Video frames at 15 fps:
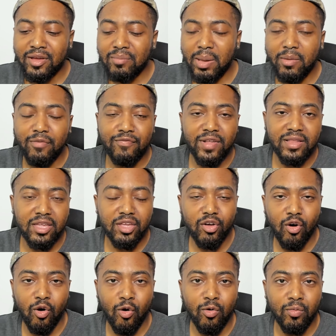maybe 50 year
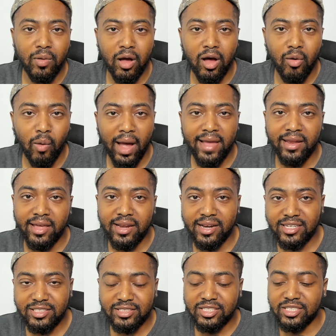old uh, white lady.
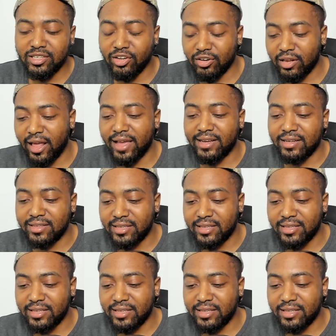That's she looked like.